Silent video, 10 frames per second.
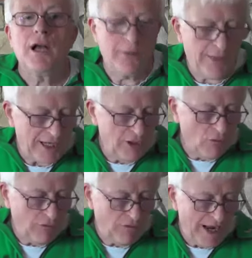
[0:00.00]
and then your
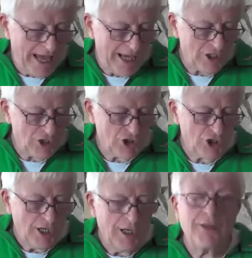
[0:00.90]

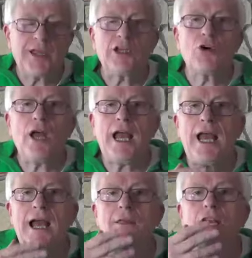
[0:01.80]
flesh, and then your
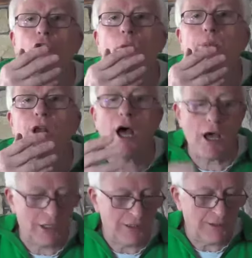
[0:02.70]
hair, then your
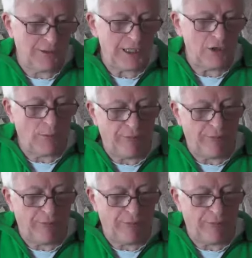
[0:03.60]
blood, then your